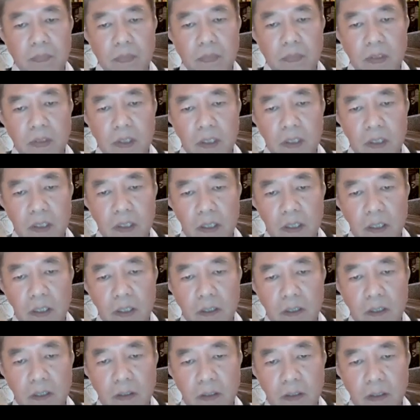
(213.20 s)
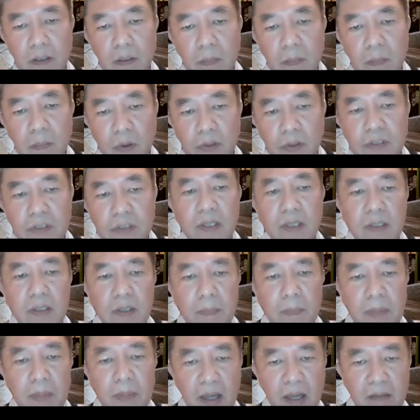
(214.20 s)
the bodhisattva
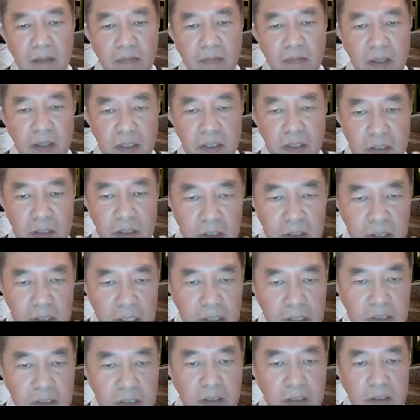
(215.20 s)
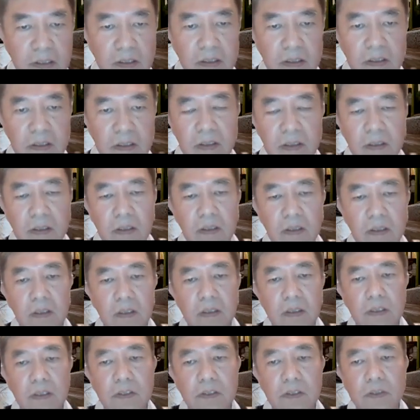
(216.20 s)
path yet.
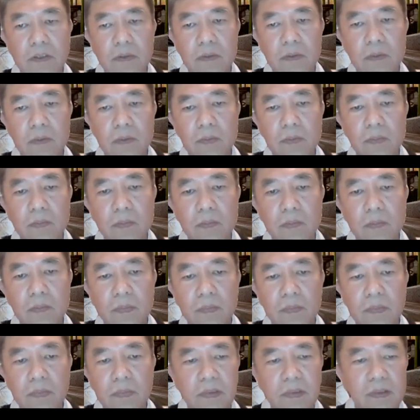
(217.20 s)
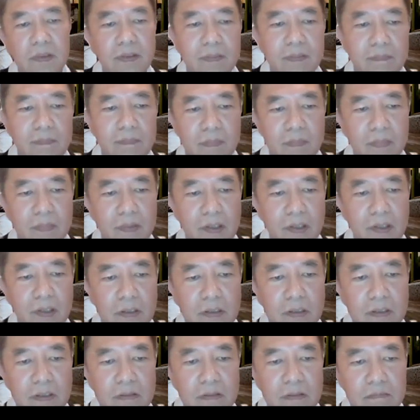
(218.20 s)
So
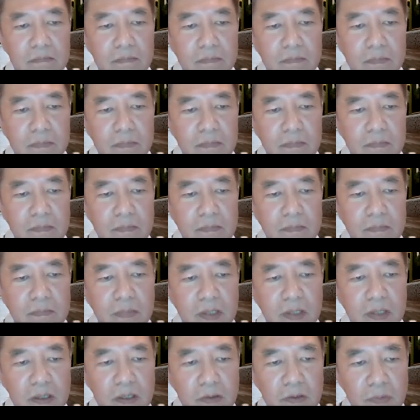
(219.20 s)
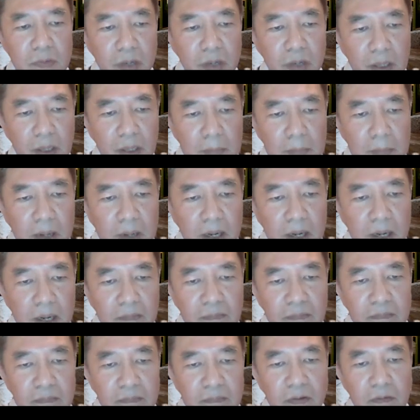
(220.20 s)
this great
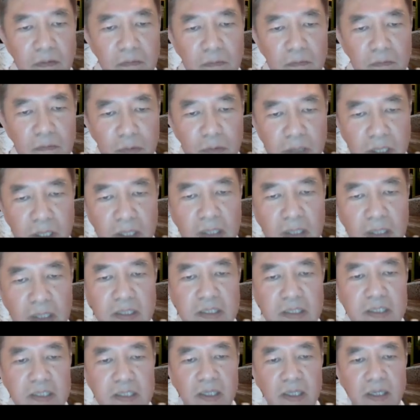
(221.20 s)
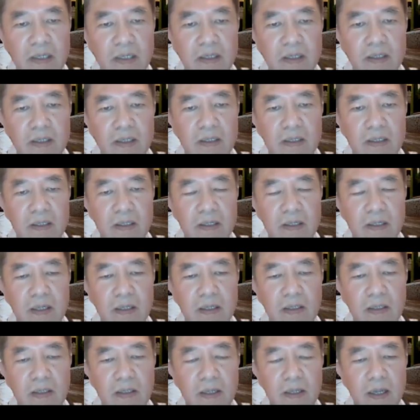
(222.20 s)
path of great understanding,
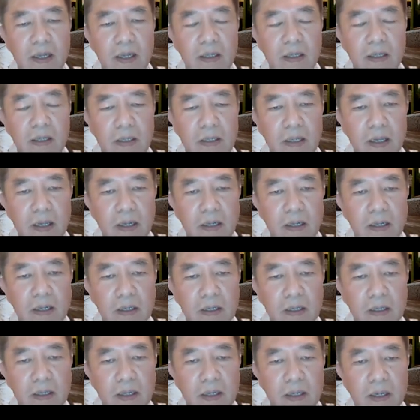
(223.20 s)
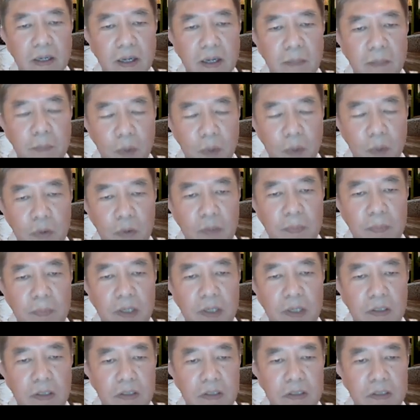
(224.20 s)
I bought it
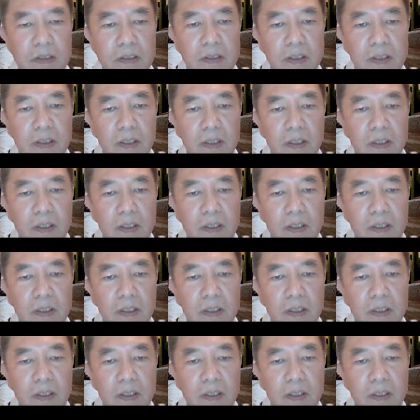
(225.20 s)
because